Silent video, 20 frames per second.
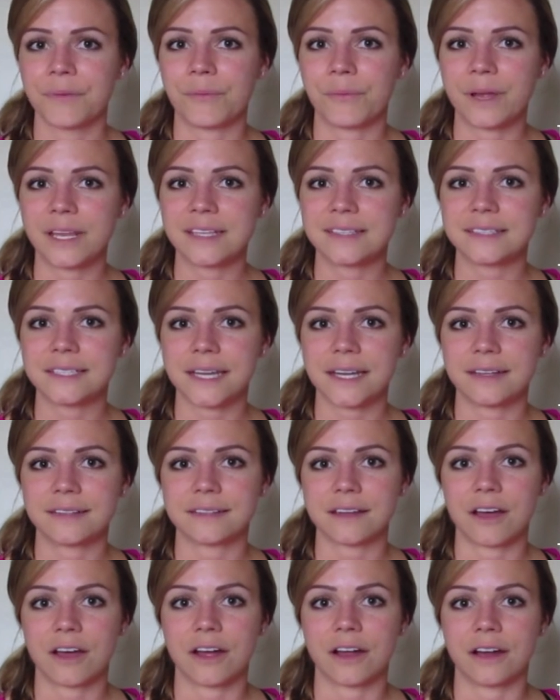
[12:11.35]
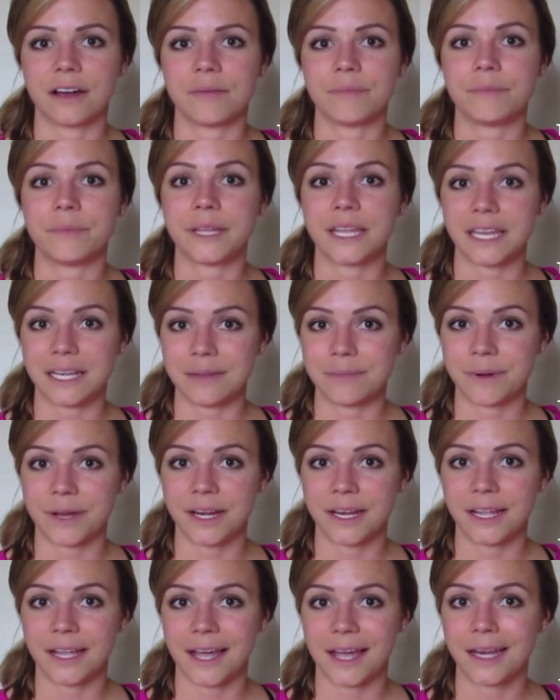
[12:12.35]
Wednesdays are bikini
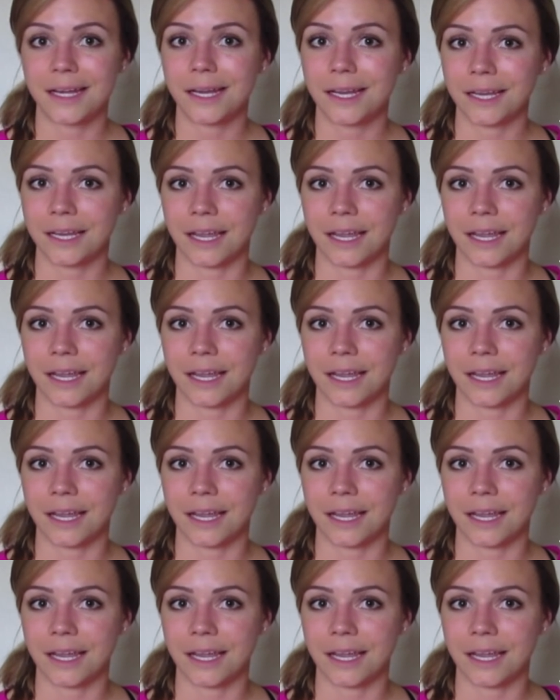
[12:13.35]
body guide